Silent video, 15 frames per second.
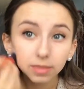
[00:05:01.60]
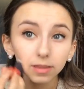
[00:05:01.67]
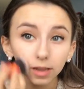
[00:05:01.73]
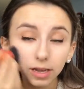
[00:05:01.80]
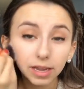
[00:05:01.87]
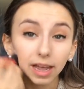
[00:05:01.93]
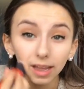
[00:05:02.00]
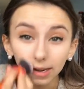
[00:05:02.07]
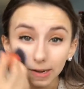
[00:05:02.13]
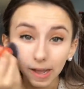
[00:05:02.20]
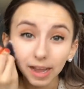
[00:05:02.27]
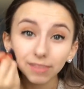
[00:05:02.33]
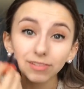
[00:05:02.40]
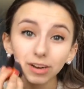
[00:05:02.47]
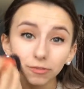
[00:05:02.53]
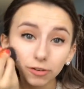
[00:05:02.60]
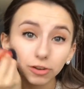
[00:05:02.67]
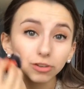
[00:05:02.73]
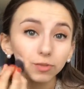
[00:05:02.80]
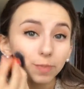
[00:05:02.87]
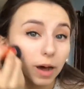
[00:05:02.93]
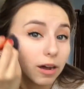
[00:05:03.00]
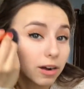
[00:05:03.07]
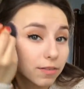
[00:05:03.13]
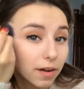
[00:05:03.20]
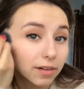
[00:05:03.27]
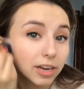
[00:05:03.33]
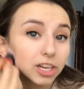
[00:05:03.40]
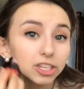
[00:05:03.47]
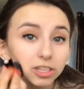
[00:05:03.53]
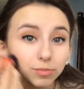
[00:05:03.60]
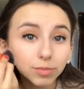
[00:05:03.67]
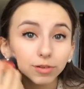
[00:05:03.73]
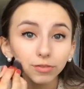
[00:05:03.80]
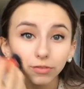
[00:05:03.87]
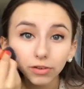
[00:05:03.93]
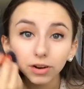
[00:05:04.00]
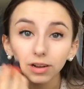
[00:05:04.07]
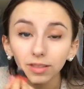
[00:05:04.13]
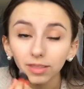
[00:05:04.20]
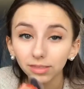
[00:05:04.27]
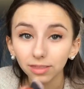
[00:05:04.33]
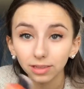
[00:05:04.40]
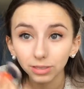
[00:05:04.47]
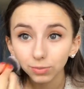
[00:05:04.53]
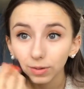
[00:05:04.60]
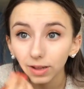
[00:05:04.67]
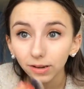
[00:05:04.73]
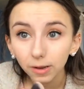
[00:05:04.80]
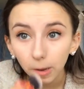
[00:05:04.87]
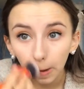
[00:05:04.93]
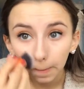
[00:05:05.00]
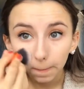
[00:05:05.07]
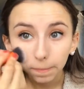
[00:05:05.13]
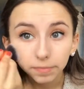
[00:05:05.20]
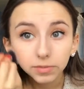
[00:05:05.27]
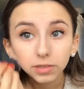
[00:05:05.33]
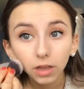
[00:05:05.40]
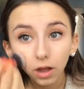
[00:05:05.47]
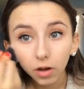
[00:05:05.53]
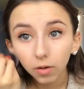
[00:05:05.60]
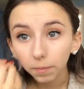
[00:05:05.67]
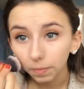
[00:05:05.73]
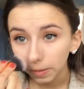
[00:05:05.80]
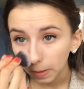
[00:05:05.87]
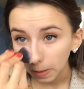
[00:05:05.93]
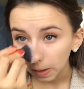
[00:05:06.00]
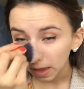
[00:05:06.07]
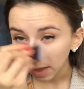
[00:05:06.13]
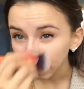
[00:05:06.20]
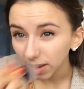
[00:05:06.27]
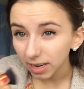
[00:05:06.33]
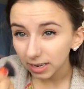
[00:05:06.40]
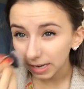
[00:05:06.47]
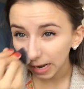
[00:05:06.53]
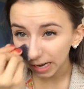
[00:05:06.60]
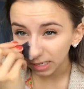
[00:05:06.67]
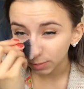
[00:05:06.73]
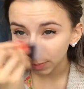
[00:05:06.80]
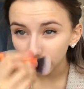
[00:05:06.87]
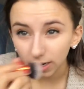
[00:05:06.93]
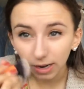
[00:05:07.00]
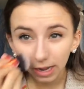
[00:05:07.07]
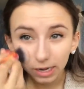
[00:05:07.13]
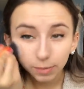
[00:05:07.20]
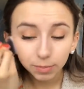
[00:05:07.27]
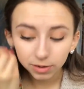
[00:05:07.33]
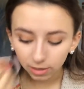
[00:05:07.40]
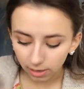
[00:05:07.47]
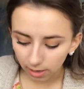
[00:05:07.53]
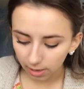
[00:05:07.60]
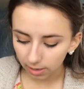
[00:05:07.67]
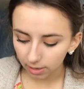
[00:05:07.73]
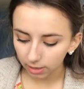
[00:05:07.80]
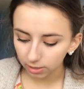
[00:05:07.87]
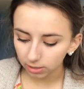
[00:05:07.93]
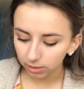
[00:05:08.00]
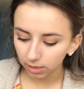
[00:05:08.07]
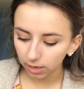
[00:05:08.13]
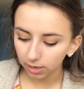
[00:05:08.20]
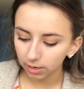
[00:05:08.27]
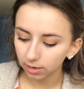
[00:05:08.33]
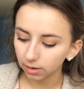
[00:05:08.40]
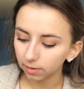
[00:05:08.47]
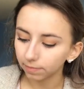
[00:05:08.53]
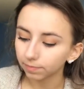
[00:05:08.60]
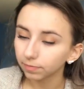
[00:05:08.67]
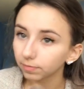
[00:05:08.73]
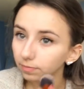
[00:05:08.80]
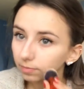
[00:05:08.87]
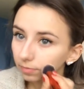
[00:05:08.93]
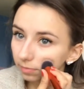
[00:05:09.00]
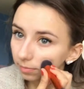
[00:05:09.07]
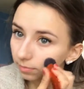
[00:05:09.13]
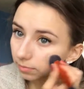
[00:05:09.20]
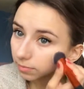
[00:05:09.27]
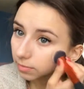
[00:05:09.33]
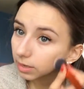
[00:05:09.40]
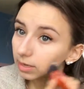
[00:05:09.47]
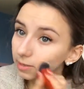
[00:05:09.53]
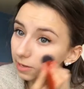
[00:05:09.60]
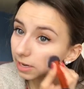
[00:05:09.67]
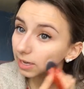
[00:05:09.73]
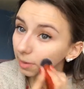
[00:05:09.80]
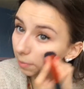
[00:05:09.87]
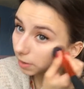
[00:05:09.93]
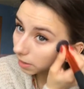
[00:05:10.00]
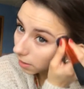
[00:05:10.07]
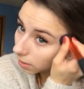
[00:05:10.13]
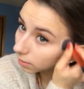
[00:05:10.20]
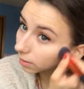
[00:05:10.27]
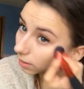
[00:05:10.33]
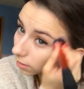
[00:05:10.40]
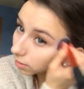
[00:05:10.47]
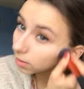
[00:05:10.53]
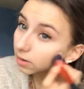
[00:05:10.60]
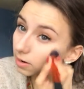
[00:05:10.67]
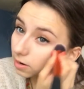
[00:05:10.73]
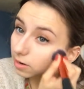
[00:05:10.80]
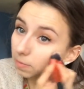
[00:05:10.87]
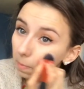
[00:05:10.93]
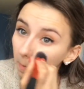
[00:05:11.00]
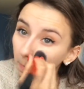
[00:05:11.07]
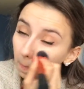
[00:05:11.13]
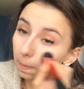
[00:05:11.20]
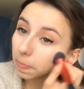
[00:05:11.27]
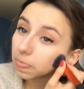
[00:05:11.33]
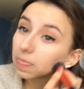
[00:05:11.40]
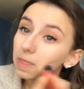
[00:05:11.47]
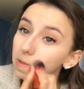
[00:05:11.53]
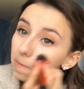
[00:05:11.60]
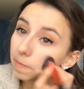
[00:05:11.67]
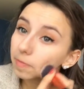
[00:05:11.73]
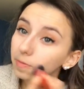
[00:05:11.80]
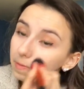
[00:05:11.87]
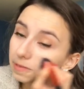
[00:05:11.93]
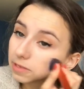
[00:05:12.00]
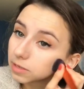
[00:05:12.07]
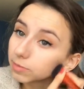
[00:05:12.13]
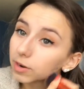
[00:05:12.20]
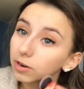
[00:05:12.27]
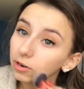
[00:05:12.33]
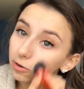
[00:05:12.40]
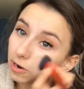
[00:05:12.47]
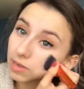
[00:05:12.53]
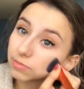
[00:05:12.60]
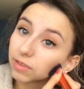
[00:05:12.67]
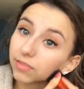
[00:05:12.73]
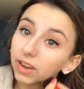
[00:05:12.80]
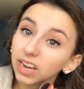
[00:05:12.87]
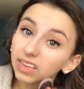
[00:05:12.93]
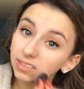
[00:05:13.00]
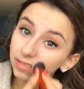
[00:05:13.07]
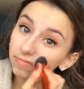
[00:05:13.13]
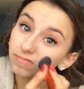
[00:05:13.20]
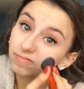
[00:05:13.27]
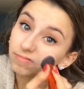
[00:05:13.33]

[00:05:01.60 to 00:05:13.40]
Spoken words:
Again, I've never used powder foundation before, this one, so I'm not an expert on how to put it on. I just kind of take a bit and then smear it across my face.